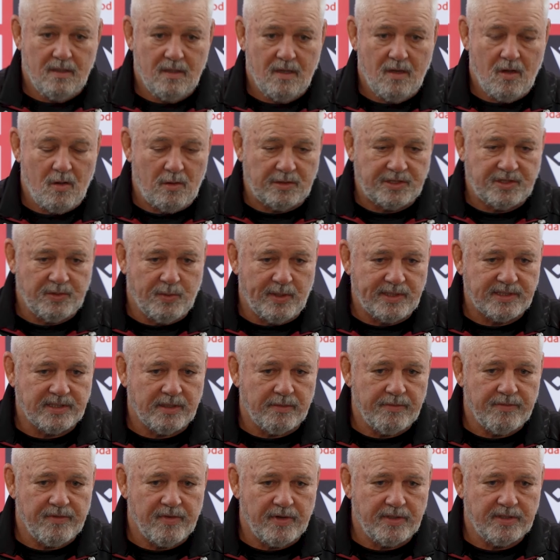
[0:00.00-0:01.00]
Oh, it's always
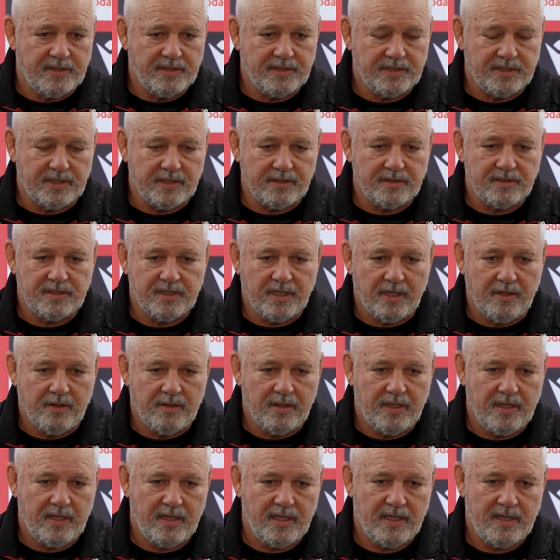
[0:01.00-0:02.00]
up front, isn't it?
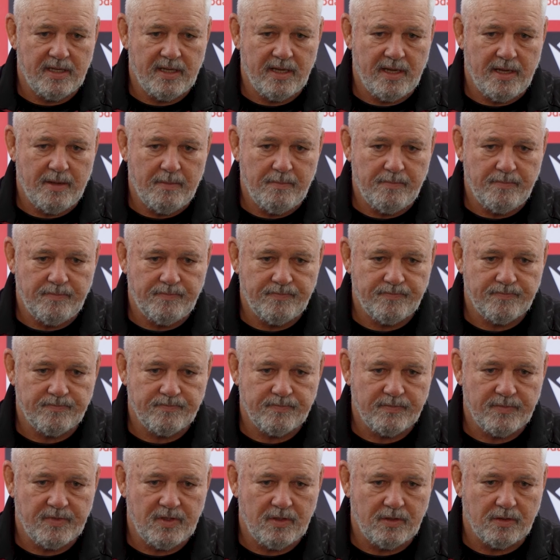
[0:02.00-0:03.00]
So, um,
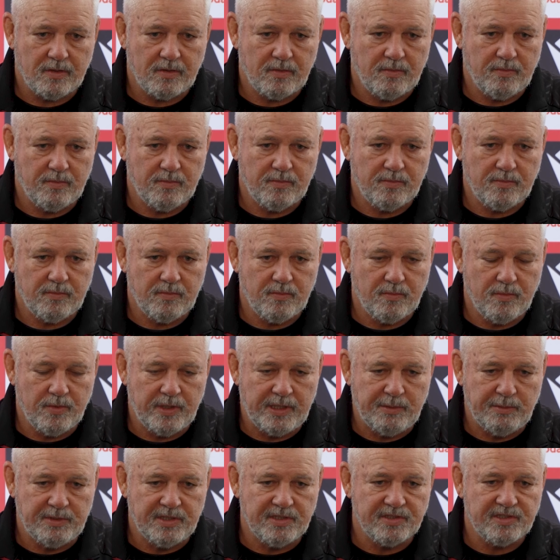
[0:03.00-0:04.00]
look,
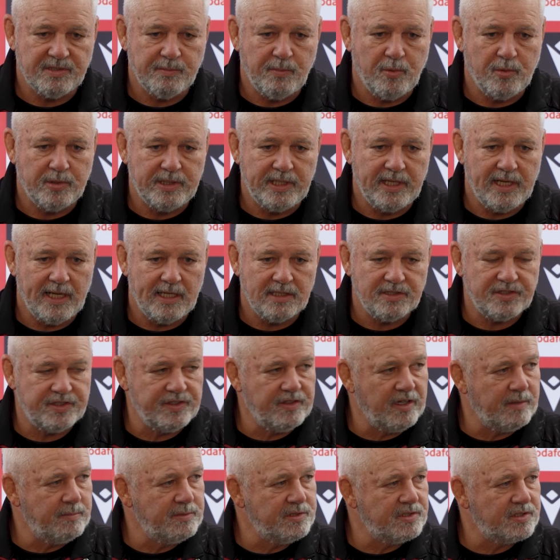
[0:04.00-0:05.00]
we were disappointing last
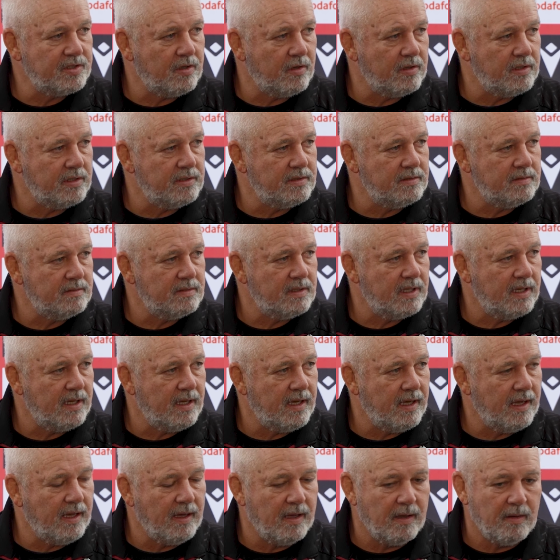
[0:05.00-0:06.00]
year up in Scotland.
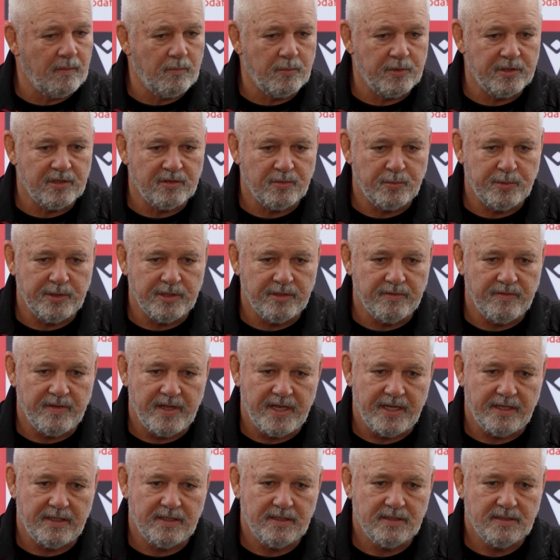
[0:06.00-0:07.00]
Um, we're aware of
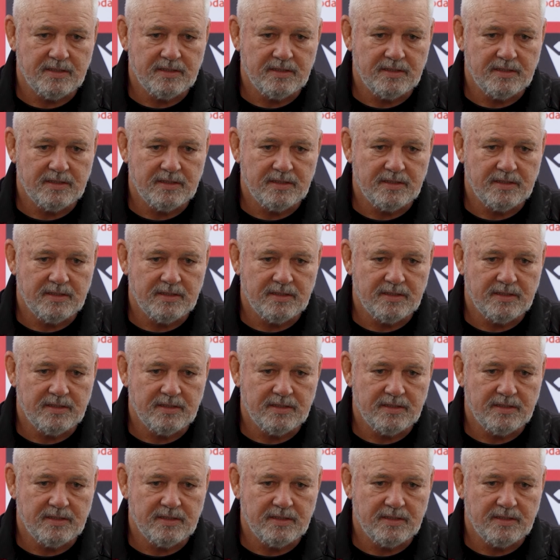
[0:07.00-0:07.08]
that.